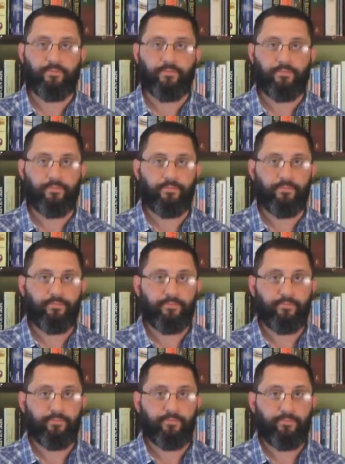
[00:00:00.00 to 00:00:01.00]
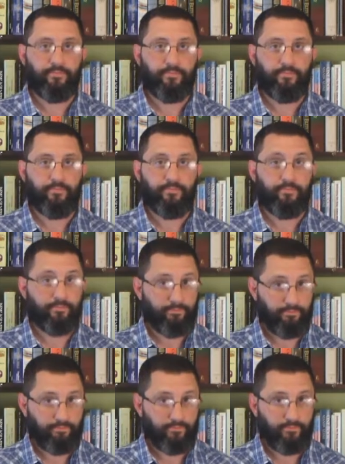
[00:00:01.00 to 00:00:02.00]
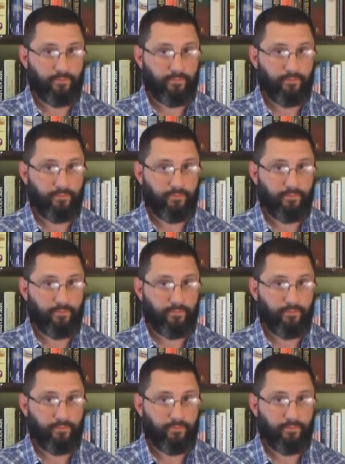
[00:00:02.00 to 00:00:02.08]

Nothing is said.